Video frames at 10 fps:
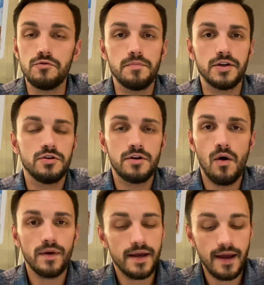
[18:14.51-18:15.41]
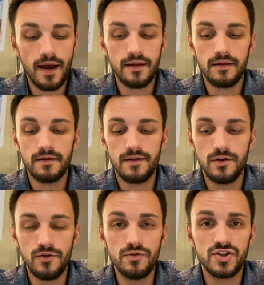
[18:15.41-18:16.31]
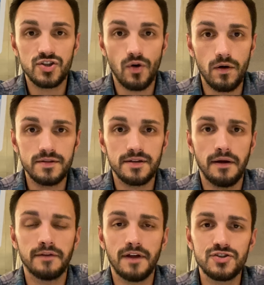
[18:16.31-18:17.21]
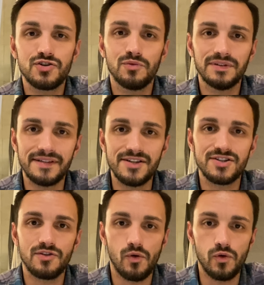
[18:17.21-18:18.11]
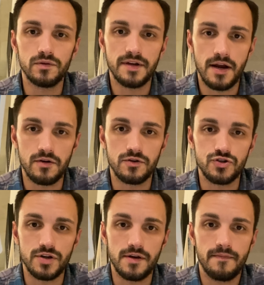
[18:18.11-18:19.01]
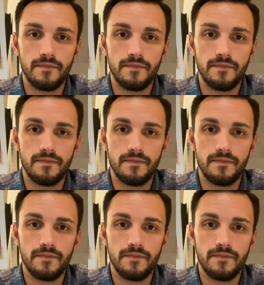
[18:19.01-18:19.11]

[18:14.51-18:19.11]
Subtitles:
but you don't get the new start unless you release the old energy.